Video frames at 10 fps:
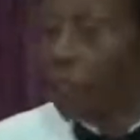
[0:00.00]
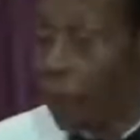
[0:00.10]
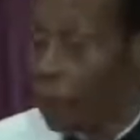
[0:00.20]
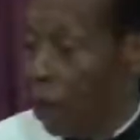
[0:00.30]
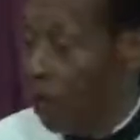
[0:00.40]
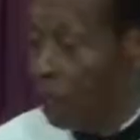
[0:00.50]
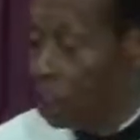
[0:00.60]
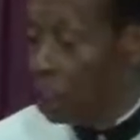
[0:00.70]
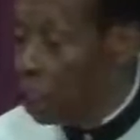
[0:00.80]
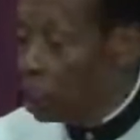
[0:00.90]
Chapter
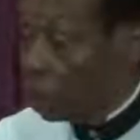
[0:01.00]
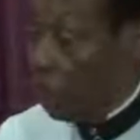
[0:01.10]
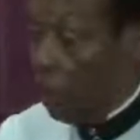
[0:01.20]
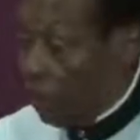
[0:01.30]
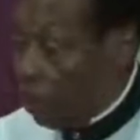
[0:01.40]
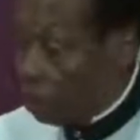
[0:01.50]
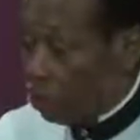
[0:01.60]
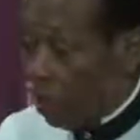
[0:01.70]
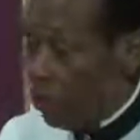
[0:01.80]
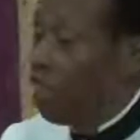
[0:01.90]
6, verse
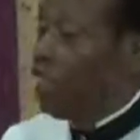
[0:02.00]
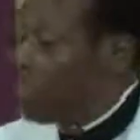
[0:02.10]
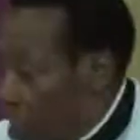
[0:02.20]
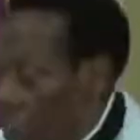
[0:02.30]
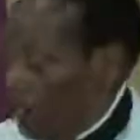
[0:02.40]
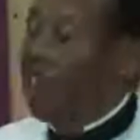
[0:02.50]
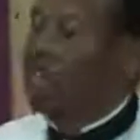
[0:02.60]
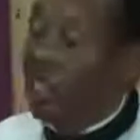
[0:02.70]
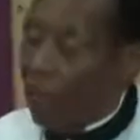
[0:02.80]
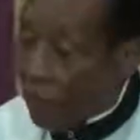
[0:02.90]
5 deliver
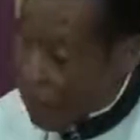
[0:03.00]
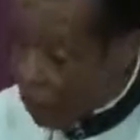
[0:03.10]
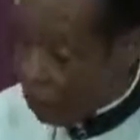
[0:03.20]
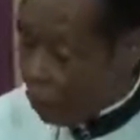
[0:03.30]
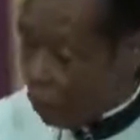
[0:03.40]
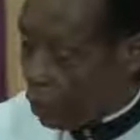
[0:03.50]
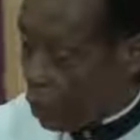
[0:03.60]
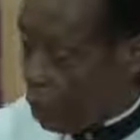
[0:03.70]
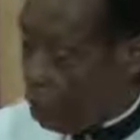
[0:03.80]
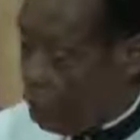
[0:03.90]
yourself.
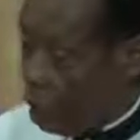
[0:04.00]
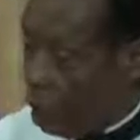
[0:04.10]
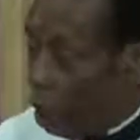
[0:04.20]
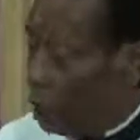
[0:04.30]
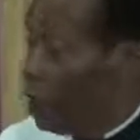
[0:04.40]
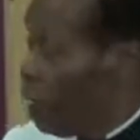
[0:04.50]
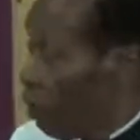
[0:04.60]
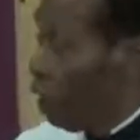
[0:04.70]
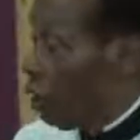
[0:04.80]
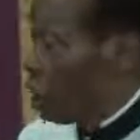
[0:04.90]

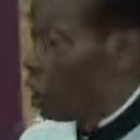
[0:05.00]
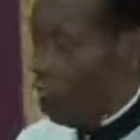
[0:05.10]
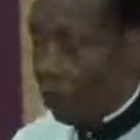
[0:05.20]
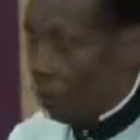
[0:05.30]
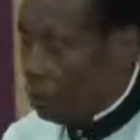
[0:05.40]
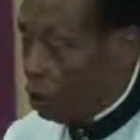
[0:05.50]
Deliver yourself.